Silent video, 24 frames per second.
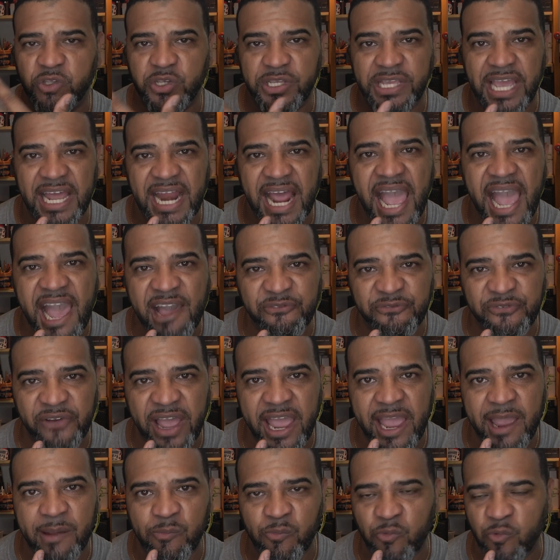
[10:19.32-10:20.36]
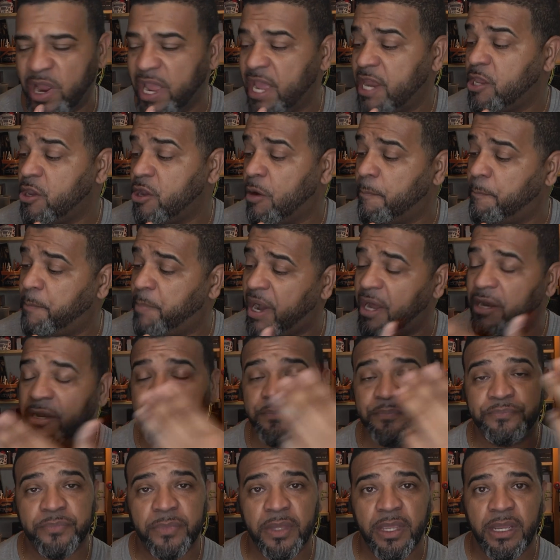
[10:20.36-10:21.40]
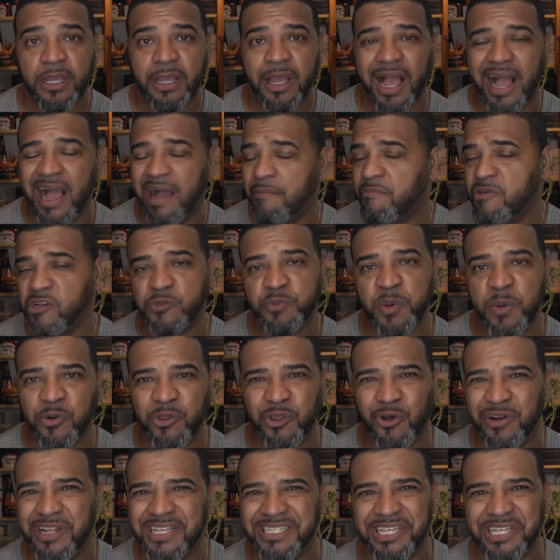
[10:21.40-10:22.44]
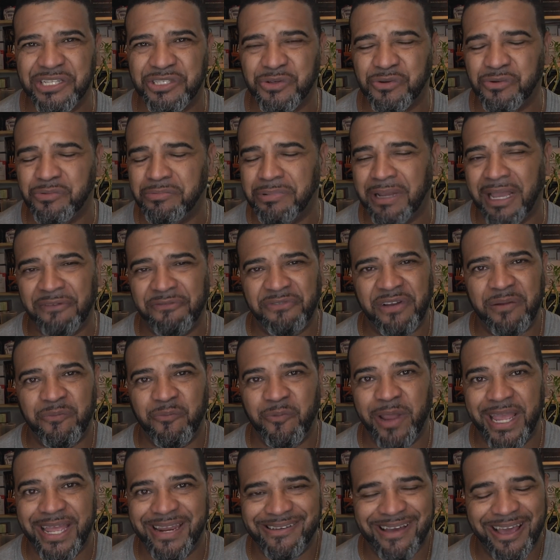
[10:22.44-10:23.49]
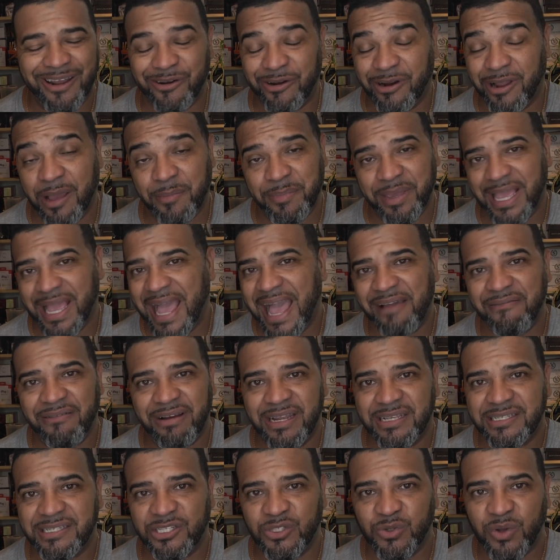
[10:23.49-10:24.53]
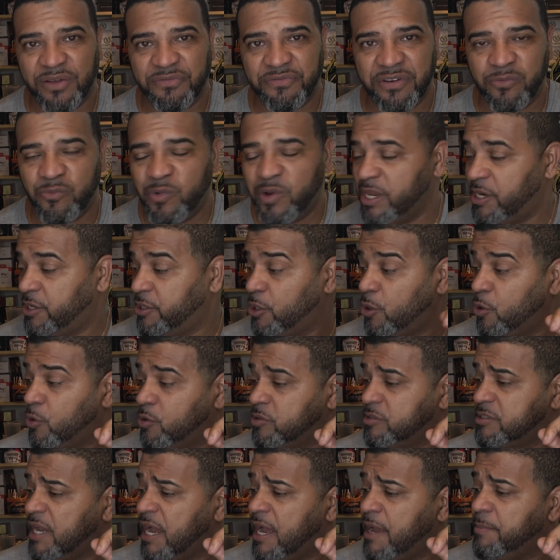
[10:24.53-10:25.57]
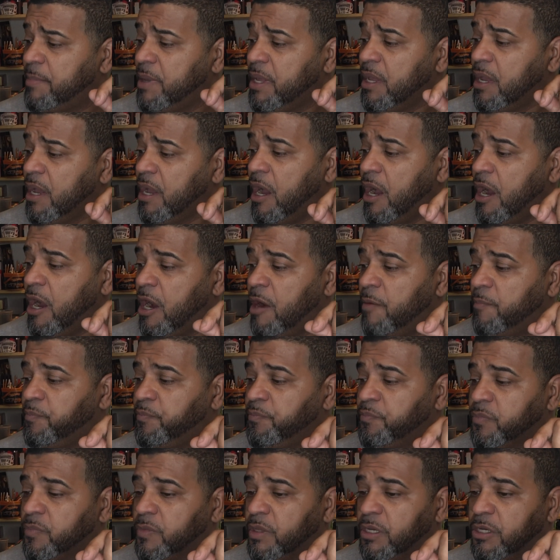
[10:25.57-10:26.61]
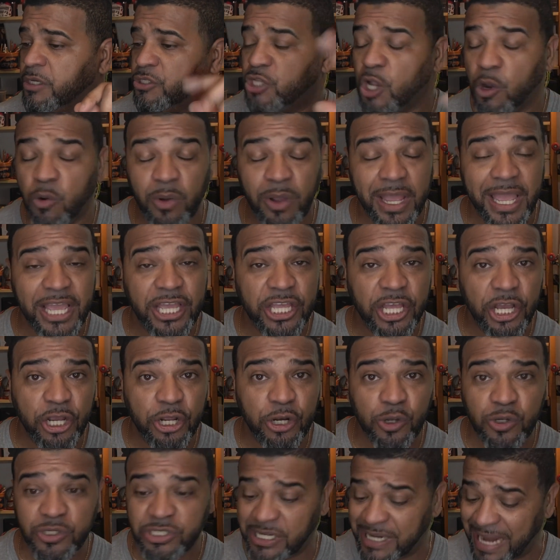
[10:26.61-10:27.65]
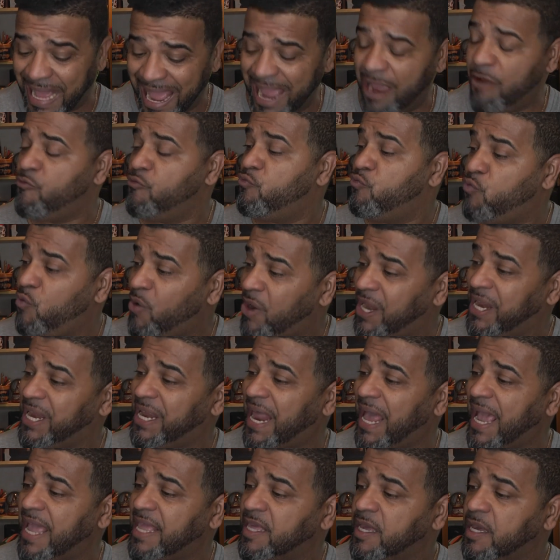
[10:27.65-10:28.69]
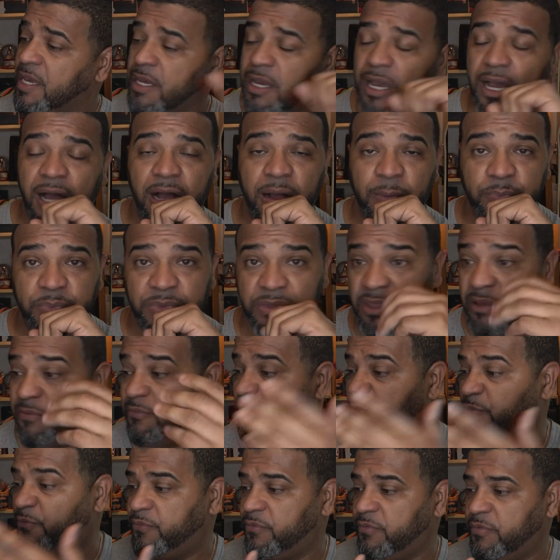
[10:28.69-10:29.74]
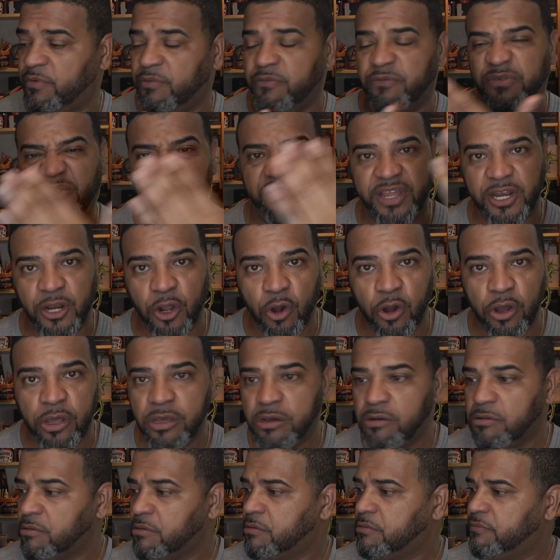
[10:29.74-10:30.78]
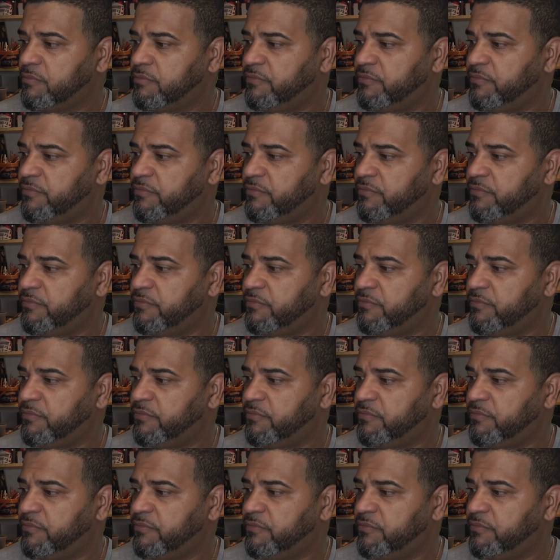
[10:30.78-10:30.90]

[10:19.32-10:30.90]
get FM radio, but most people don't listen to FM radio. I don't know. I mean, I haven't listened to FM radio in a long time. So in conclusion, I really like the Vinoil,